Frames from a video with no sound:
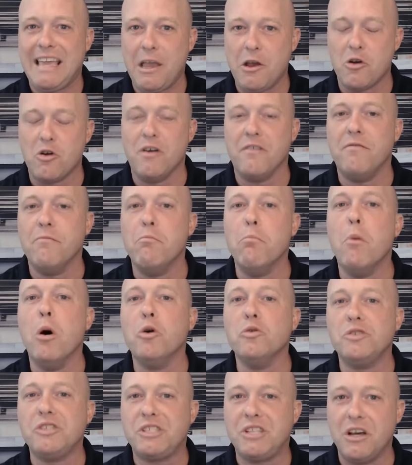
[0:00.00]
care of
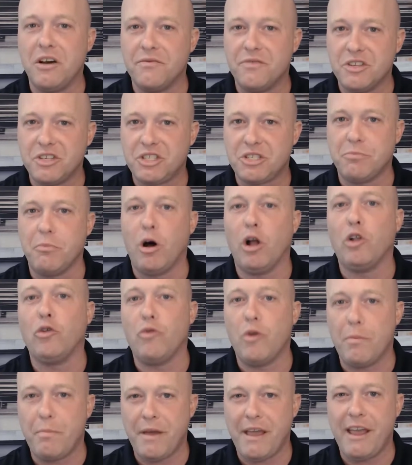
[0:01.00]
most of the smaller
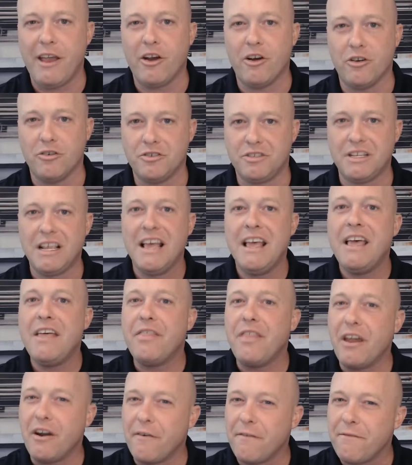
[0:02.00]
repairs
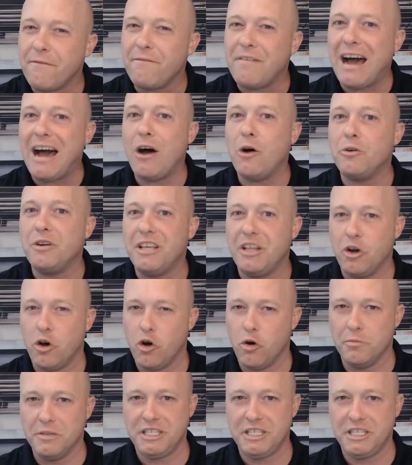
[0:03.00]
that are found in a home